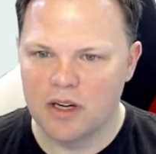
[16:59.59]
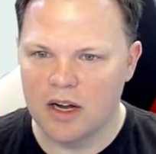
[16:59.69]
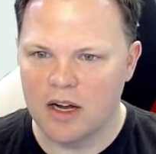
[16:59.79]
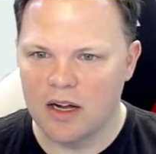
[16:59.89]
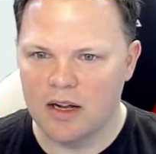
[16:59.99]

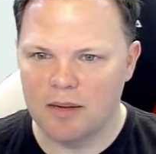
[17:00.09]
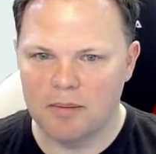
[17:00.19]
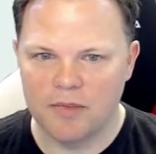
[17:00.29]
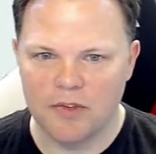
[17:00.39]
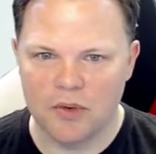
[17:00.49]

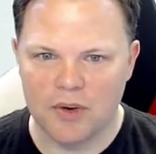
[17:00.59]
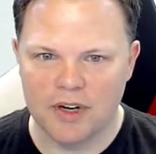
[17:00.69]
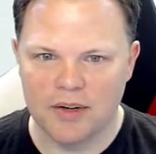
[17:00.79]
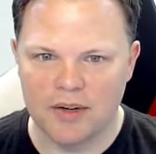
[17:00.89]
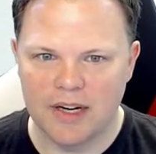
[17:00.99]
if you
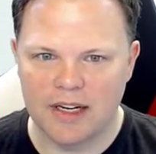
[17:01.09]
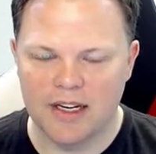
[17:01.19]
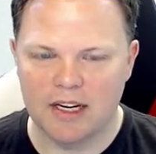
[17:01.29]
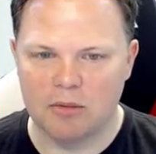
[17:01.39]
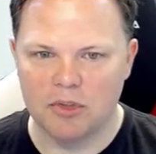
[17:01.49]
want to
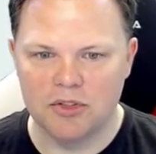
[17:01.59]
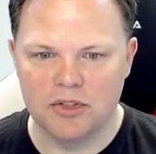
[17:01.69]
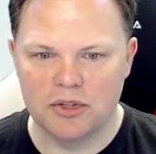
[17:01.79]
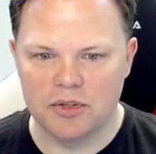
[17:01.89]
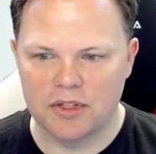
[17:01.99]
connect
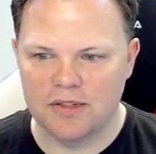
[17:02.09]
Bluetooth